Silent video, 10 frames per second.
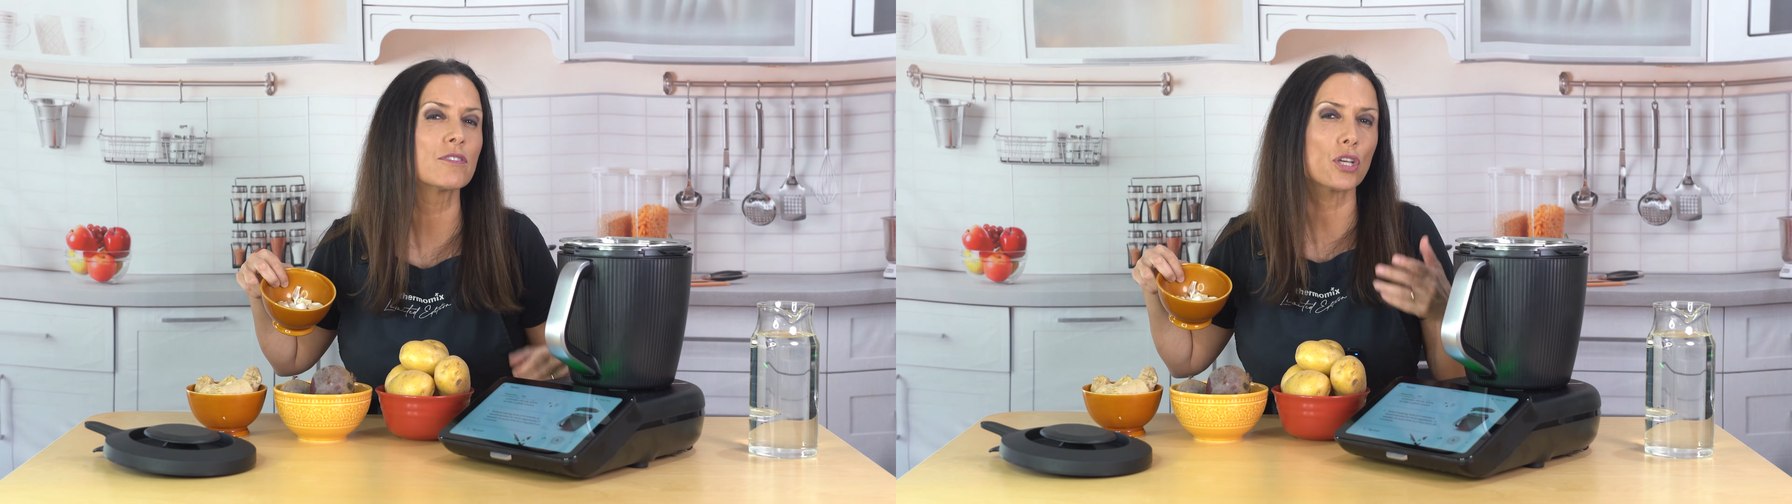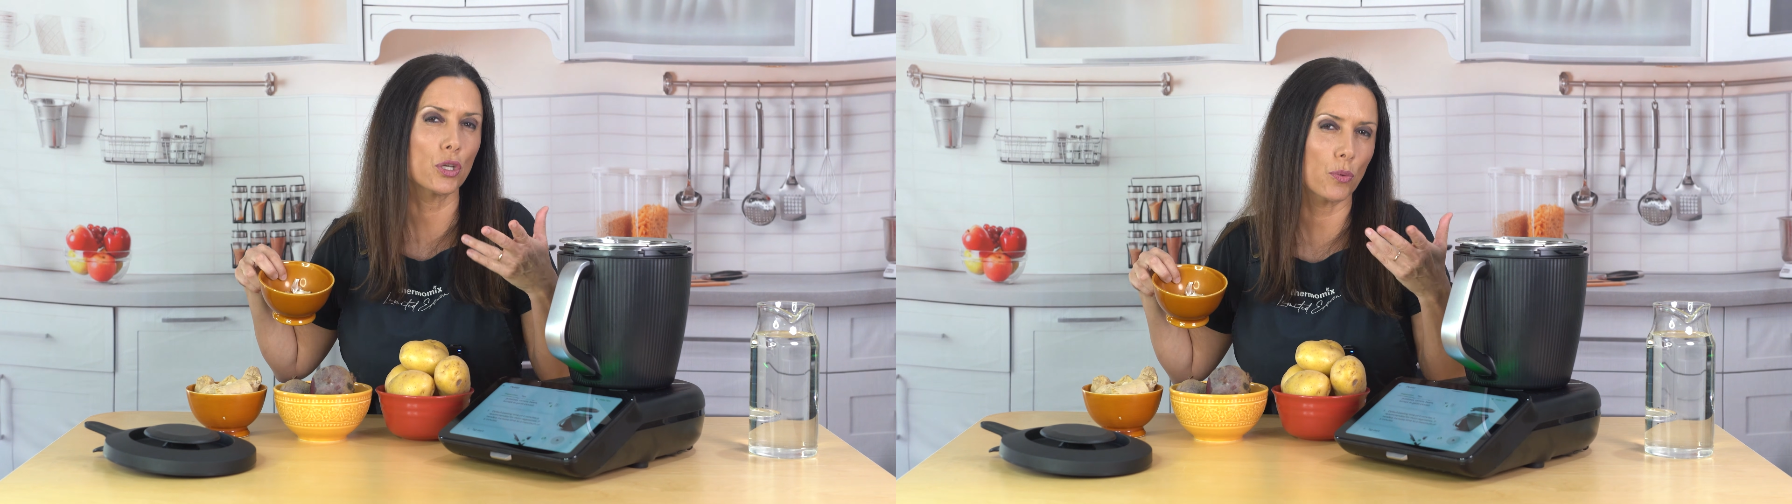
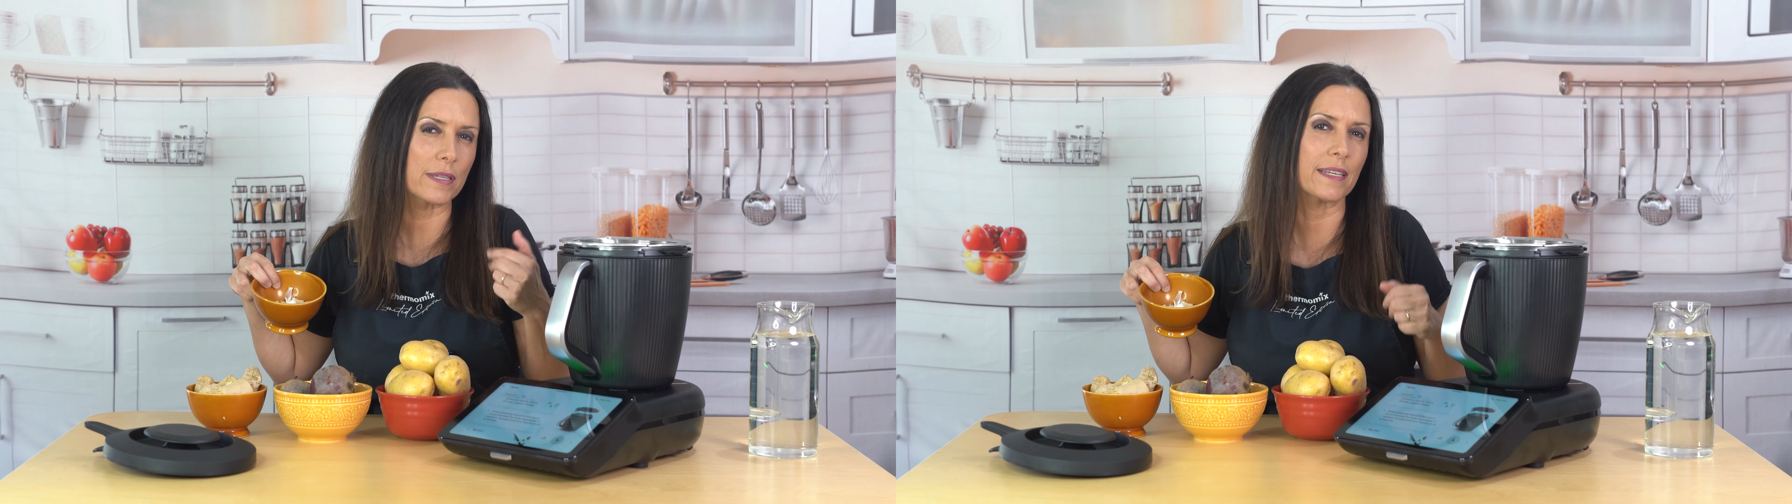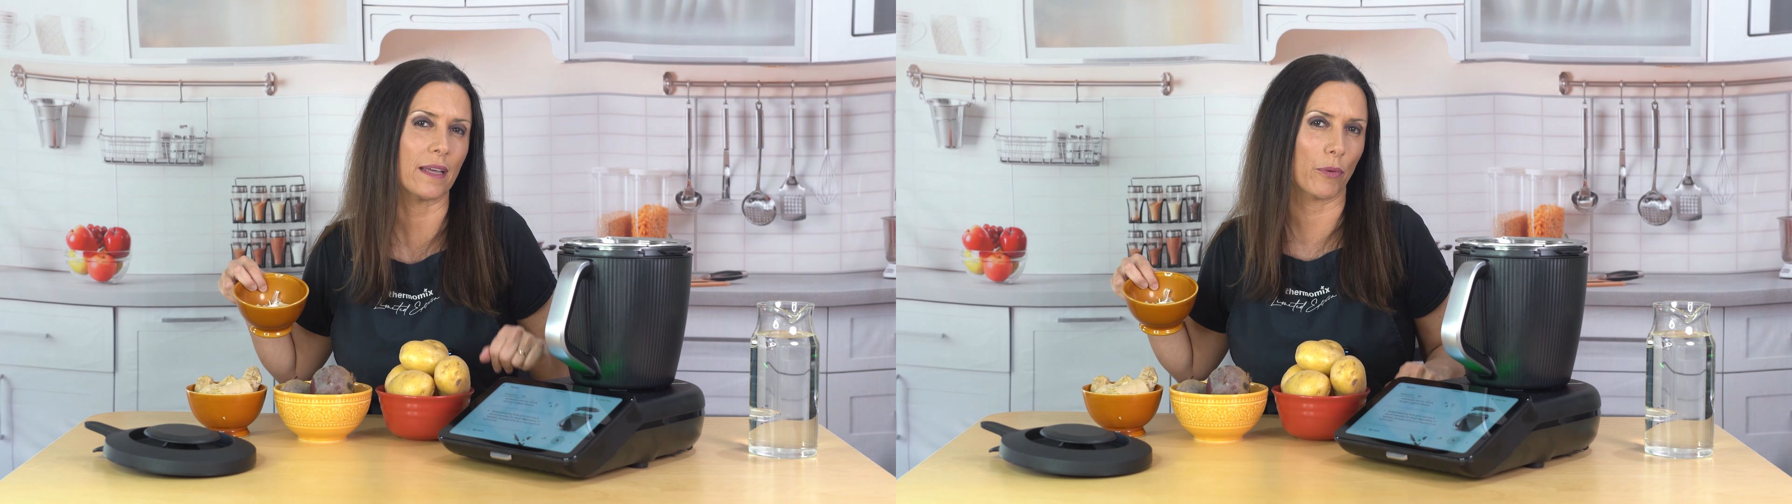so you will
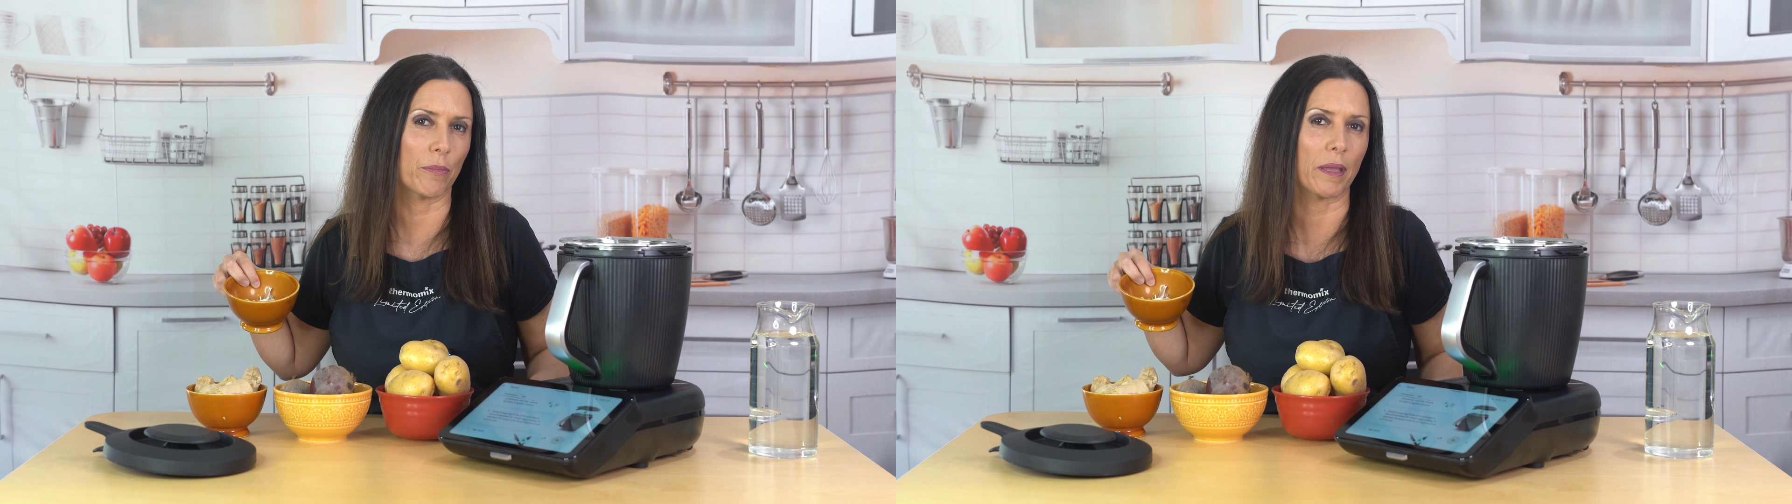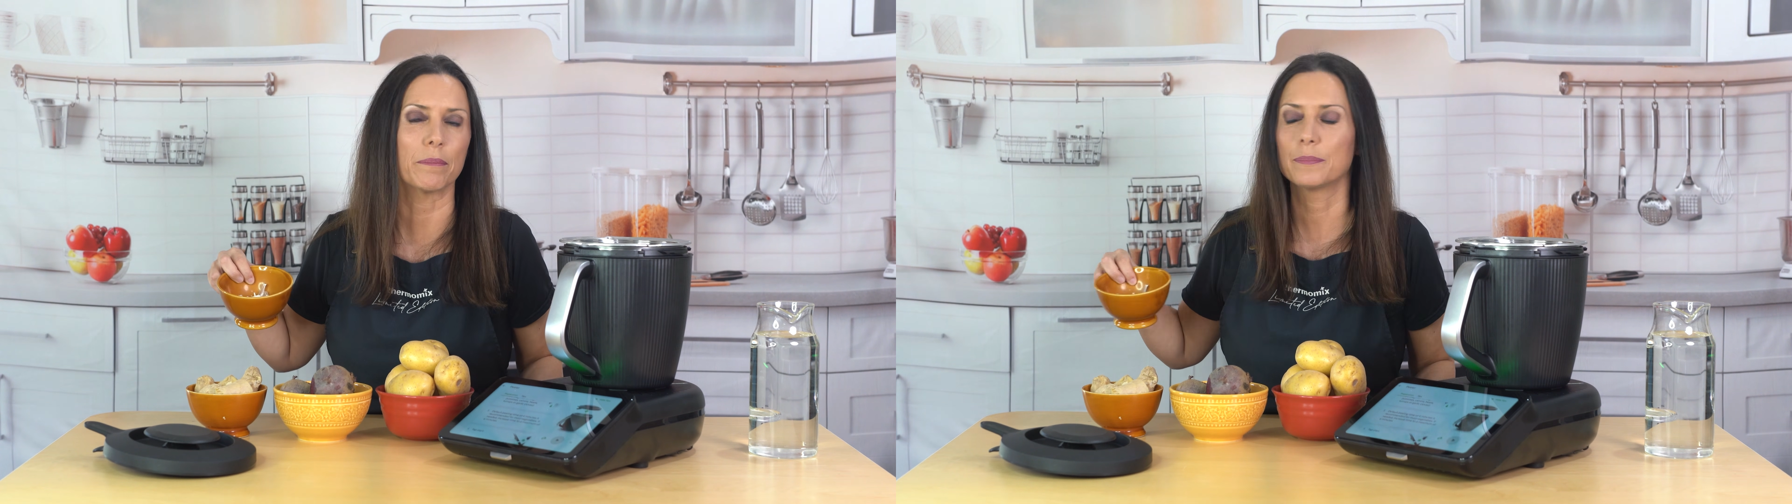see that with me.